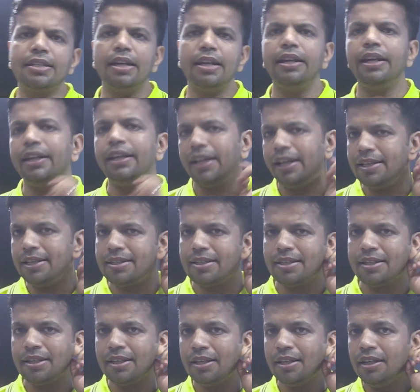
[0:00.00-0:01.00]

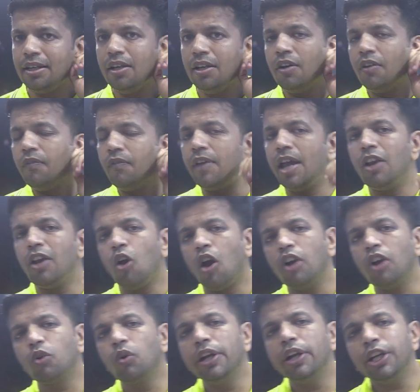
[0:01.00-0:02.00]
details? We are
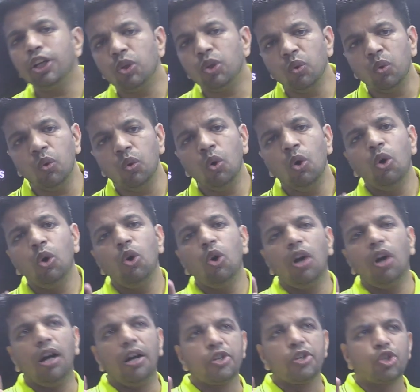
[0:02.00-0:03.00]
not going to
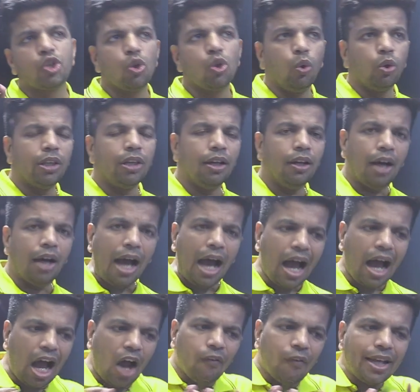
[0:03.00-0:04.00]
show the
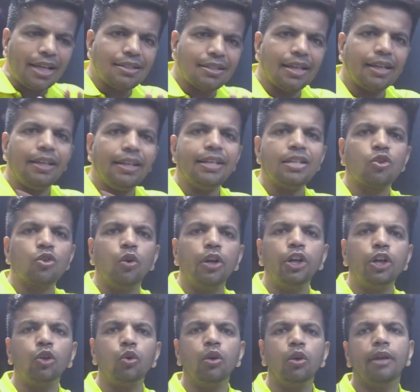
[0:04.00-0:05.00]
how exactly is
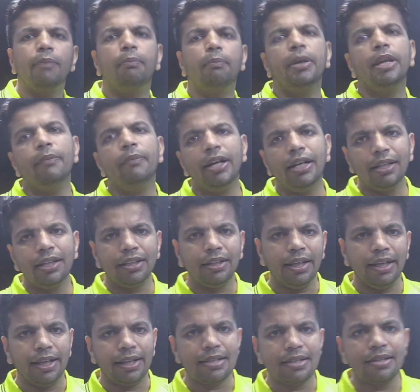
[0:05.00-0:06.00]
going to implement the
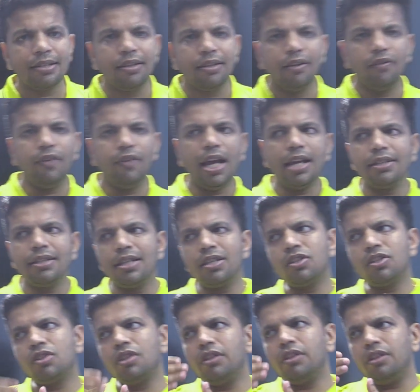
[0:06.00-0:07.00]
things. We are
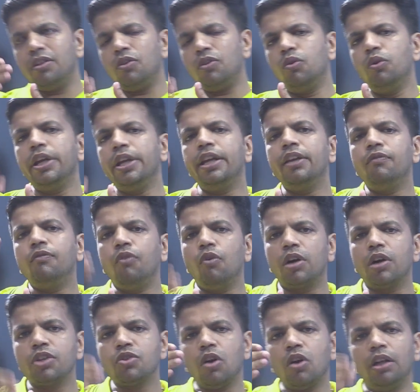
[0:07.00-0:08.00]
just going
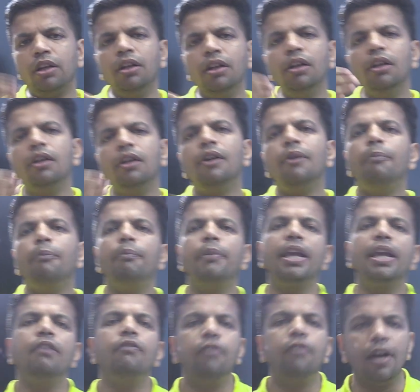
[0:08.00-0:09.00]
focus on a
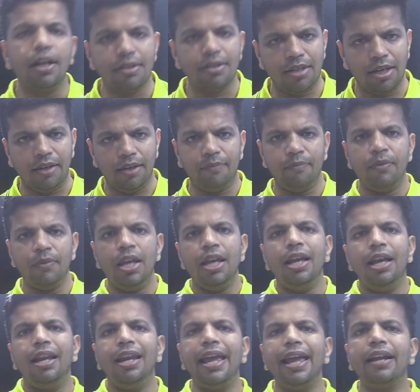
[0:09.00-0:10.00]
main function
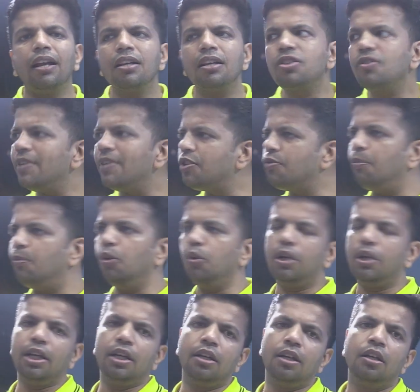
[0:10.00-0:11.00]
like a switchboard.
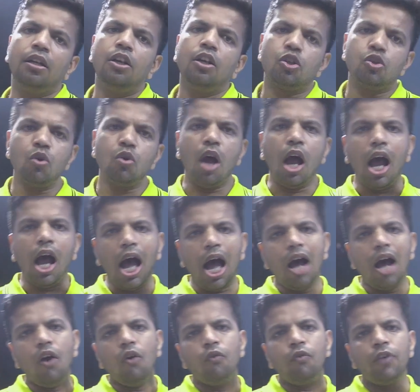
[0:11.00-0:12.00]
So
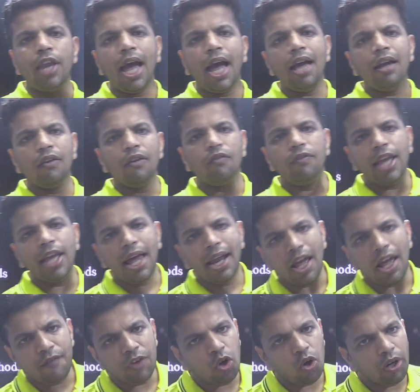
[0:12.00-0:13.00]
how we are
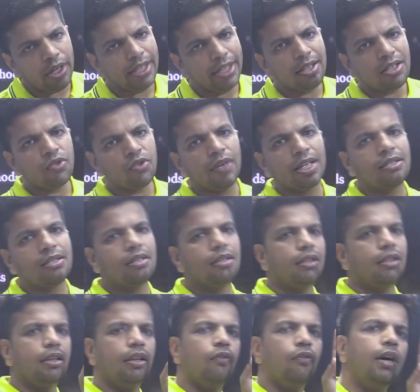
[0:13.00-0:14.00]
having only the switch.
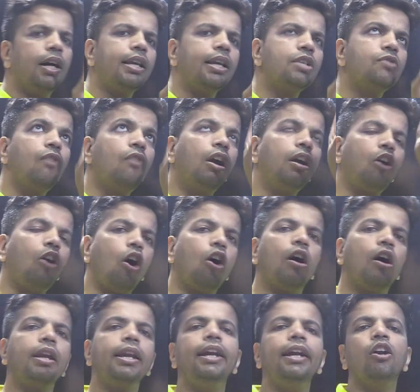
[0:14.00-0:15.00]
The work is what?
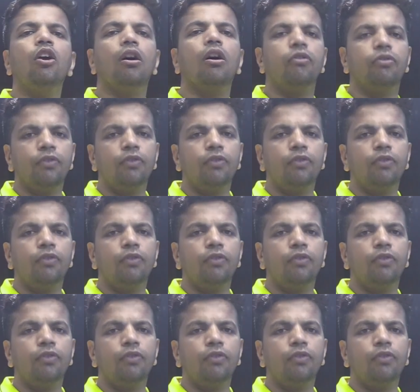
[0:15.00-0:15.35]
On and off.